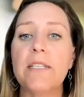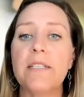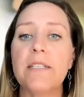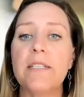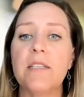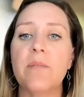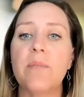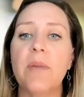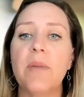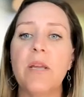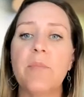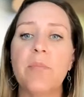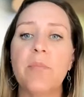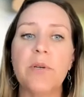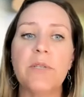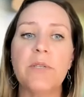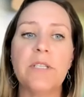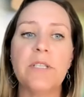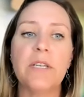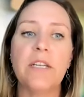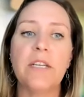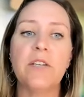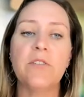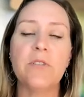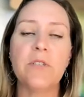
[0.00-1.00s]
as the main
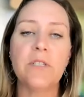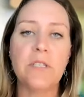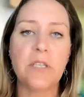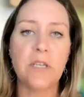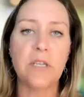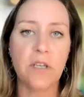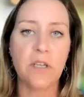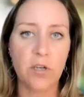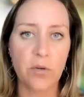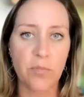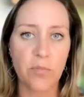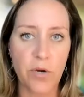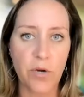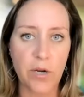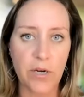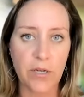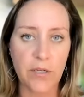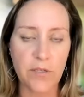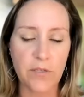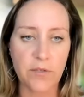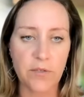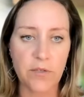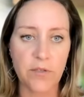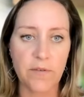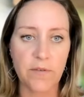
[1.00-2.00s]
person interested in your
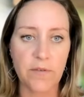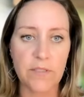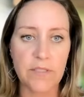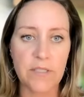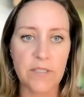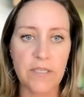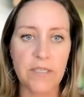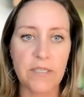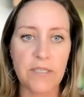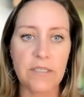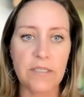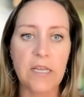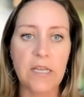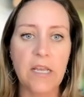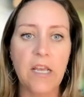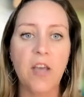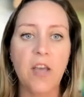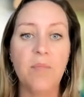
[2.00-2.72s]
products or services